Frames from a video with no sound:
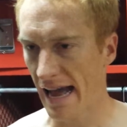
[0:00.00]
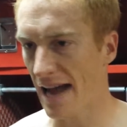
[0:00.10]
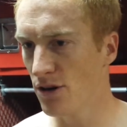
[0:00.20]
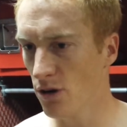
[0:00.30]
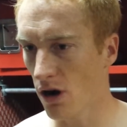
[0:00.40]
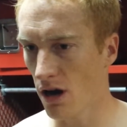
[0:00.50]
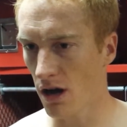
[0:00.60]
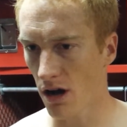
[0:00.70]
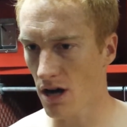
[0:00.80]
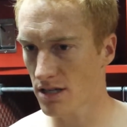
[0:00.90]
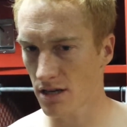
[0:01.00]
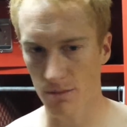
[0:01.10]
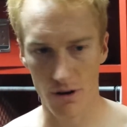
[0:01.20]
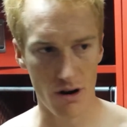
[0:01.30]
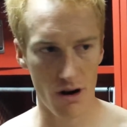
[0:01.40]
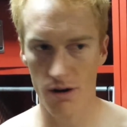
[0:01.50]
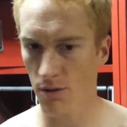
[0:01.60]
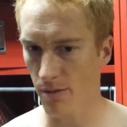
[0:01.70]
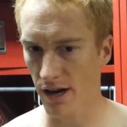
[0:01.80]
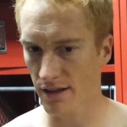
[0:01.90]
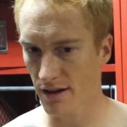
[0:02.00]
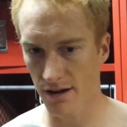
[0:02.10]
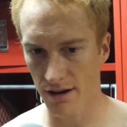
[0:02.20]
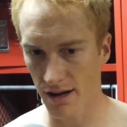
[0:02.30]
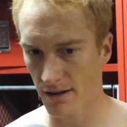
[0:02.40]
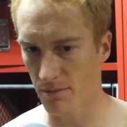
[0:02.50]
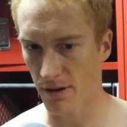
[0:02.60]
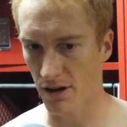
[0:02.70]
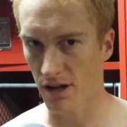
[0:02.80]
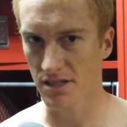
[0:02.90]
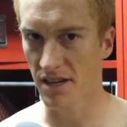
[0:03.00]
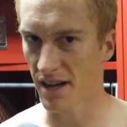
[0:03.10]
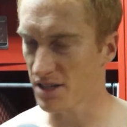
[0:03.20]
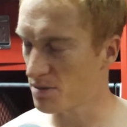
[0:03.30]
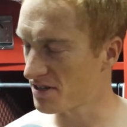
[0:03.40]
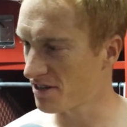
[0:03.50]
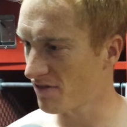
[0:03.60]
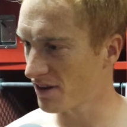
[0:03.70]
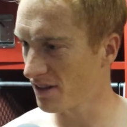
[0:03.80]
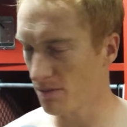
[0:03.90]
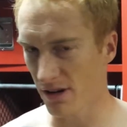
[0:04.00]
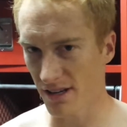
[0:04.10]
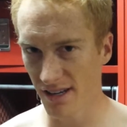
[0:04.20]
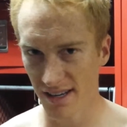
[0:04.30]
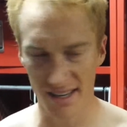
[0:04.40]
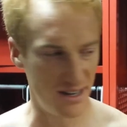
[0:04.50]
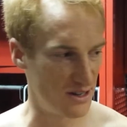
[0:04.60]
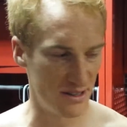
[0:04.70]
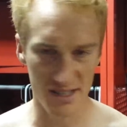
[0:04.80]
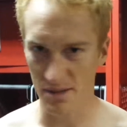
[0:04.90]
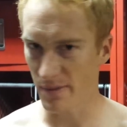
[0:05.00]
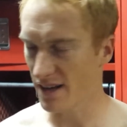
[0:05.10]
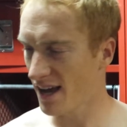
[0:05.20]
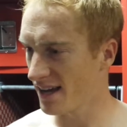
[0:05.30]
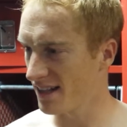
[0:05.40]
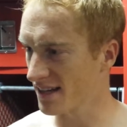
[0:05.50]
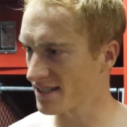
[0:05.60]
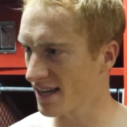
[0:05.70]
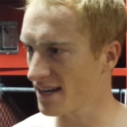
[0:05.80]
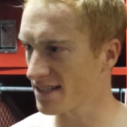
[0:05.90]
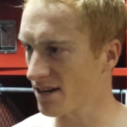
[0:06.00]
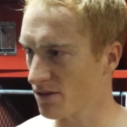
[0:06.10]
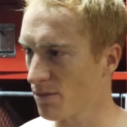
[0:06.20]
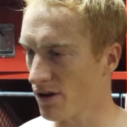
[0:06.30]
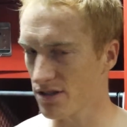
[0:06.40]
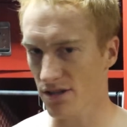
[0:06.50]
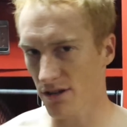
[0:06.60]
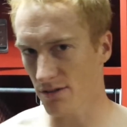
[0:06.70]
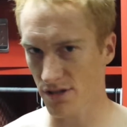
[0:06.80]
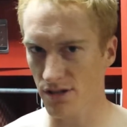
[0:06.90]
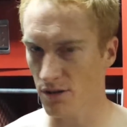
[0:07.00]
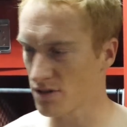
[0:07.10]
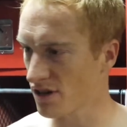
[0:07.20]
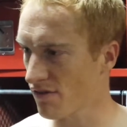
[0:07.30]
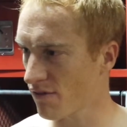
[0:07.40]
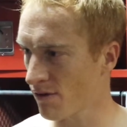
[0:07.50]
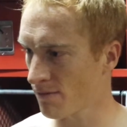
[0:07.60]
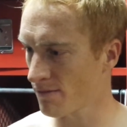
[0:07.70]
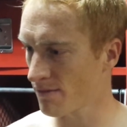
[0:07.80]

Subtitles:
I knew Austin and Bakari were back there. I didn't pick Austin out specifically, but, you know, he's a big guy. He likes to get his head on the ball, so it was there for him.